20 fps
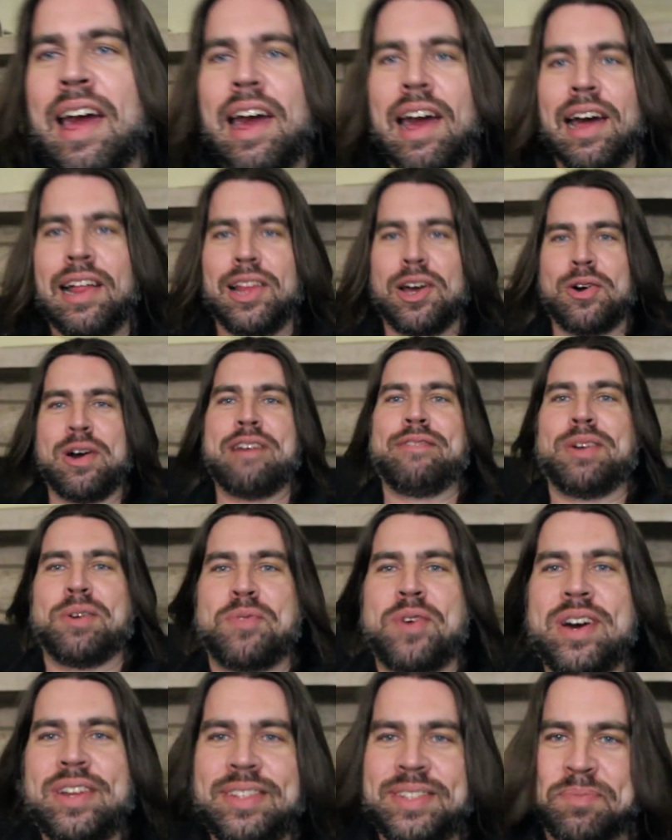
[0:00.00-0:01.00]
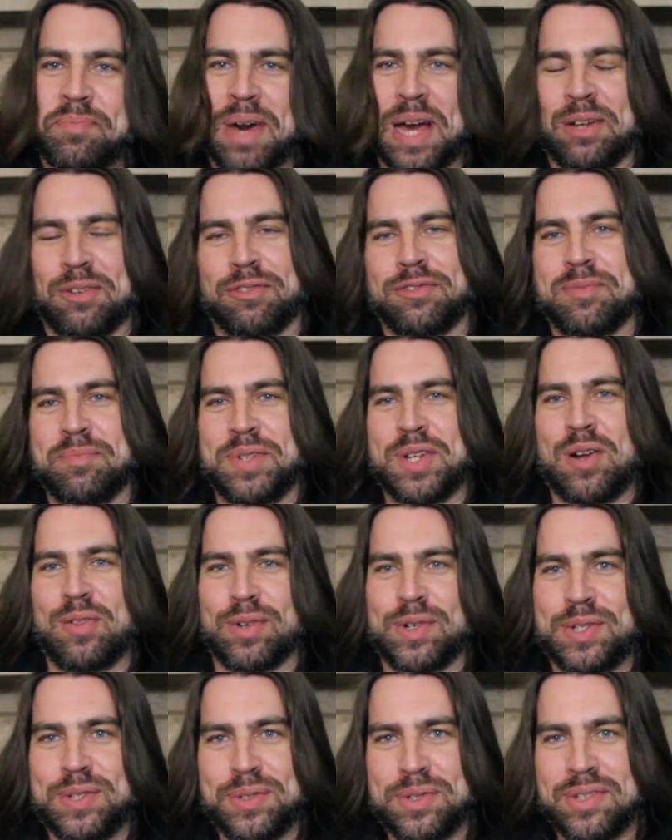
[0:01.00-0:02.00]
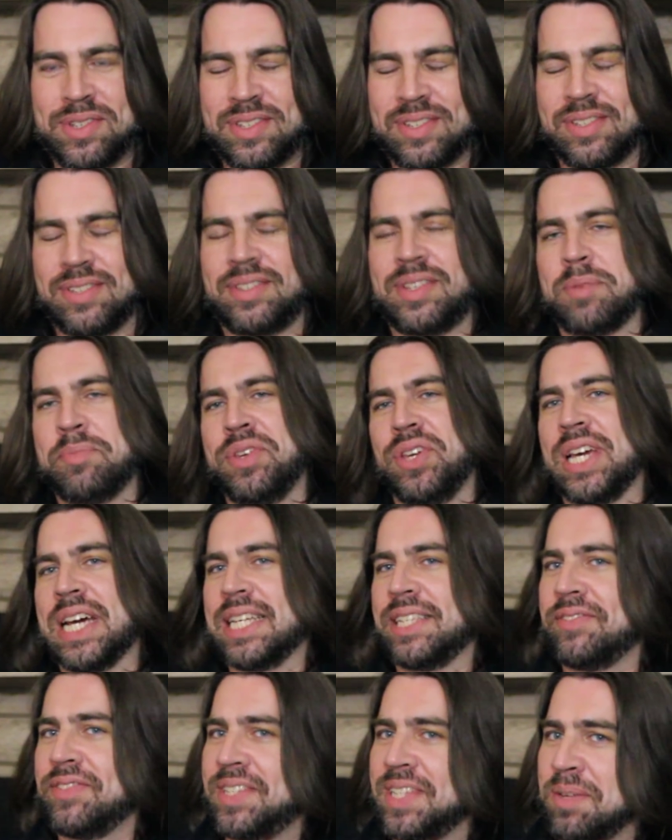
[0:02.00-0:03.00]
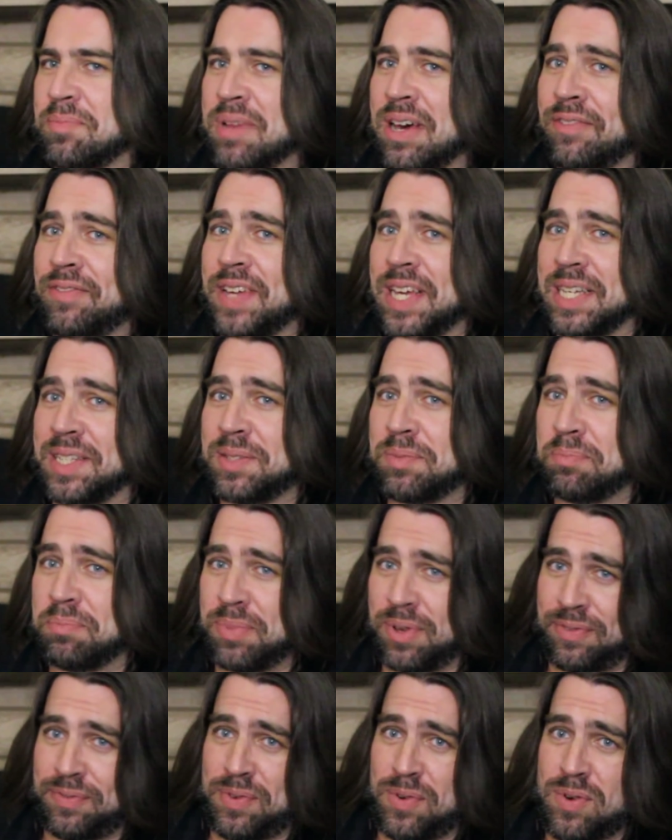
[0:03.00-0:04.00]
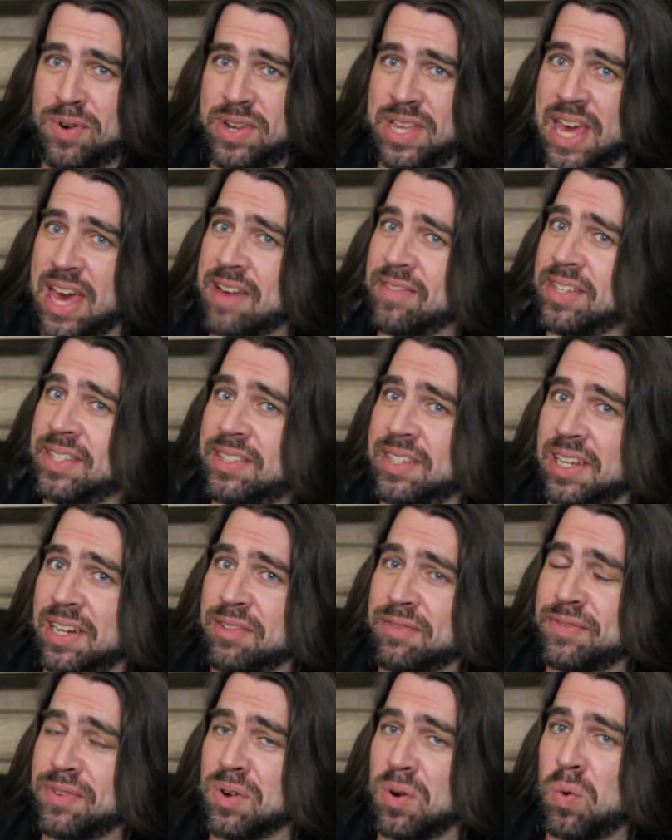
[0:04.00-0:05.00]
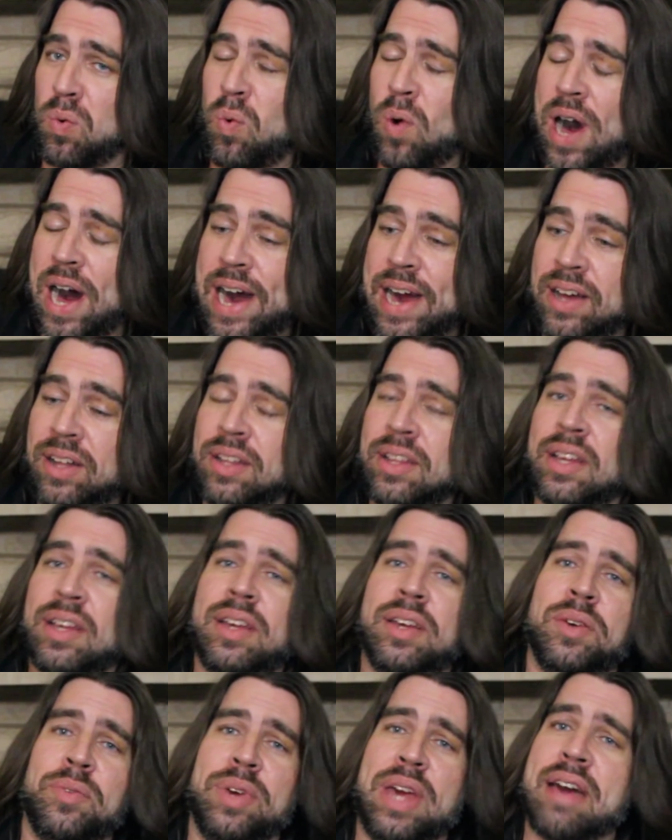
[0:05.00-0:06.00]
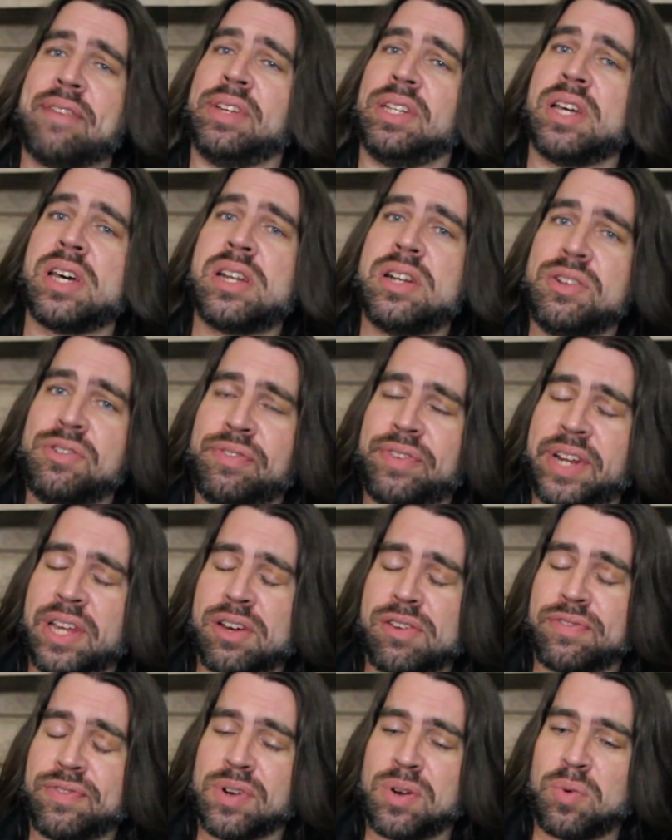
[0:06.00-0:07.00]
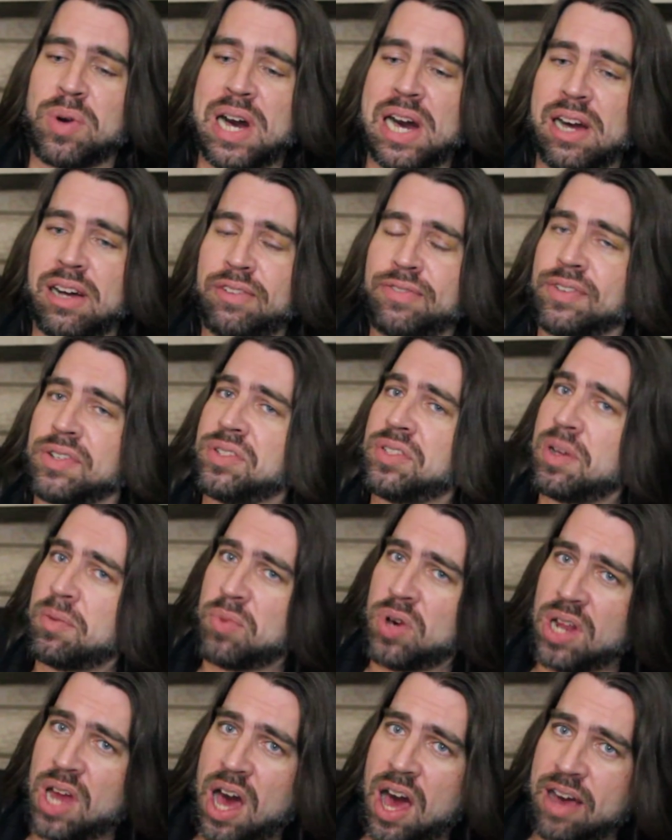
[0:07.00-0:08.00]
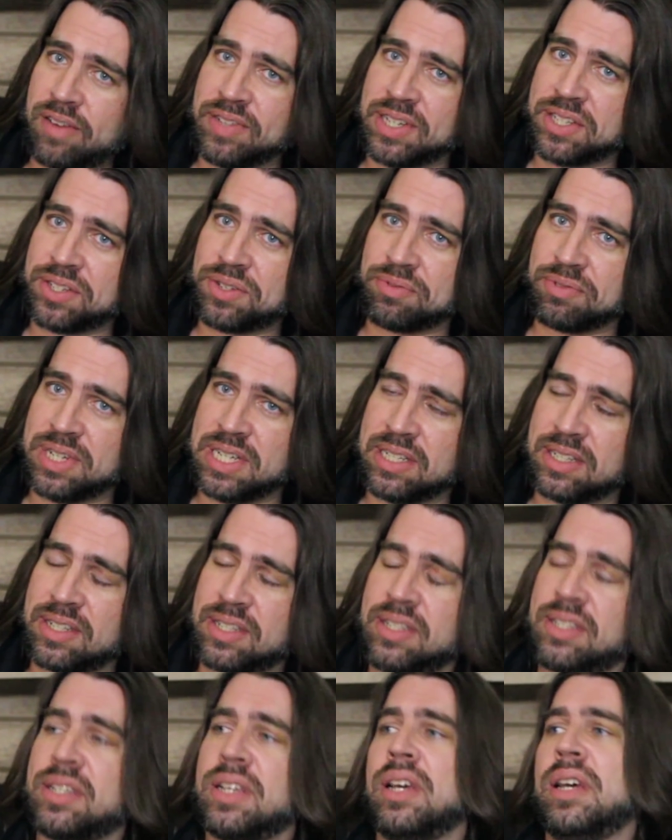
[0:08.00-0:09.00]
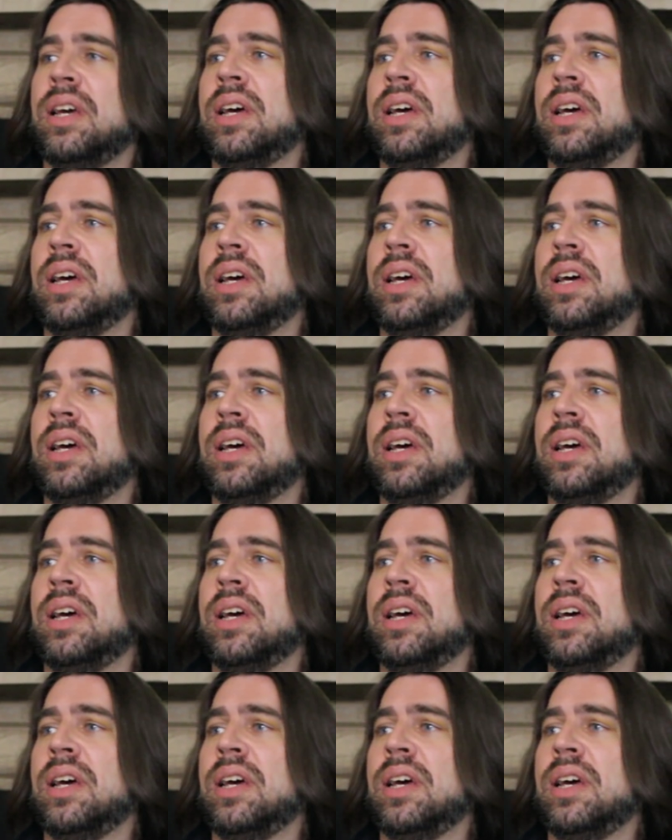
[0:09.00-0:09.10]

Hello everyone, Michael from Toler Tools. Some of you guys have seen my face before, you haven't seen it for a while. We haven't done a new video for a while for somewhat obvious reasons.